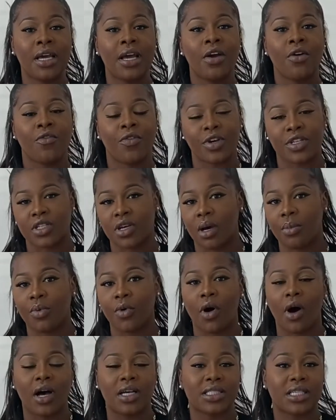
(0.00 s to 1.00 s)
For example,
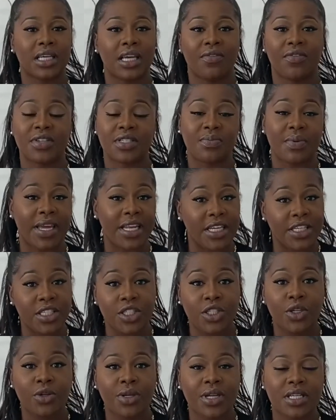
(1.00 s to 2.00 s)
asking if it's mainly
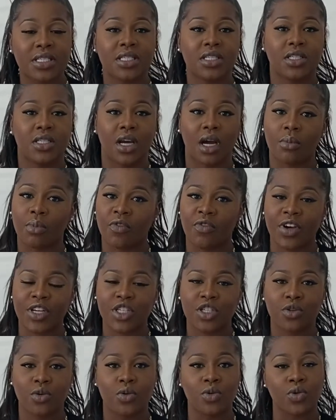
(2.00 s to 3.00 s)
students, young
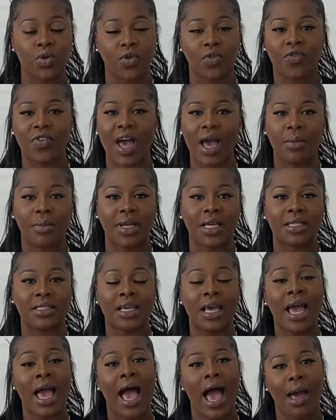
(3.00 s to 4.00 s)
professionals or families,
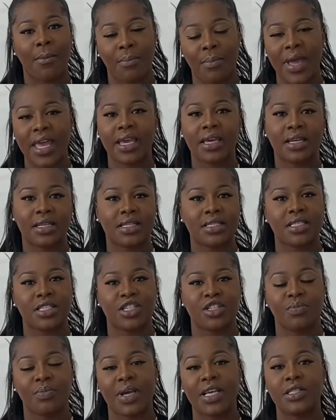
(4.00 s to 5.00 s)
and making a
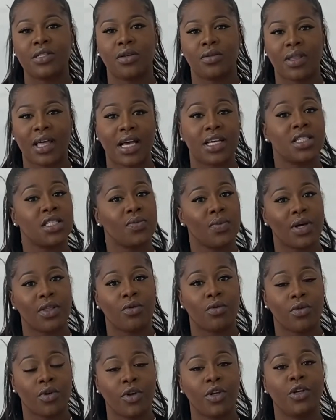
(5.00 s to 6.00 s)
decision based on that as to whether or
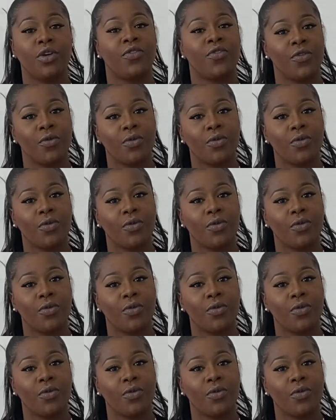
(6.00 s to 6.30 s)
not you feel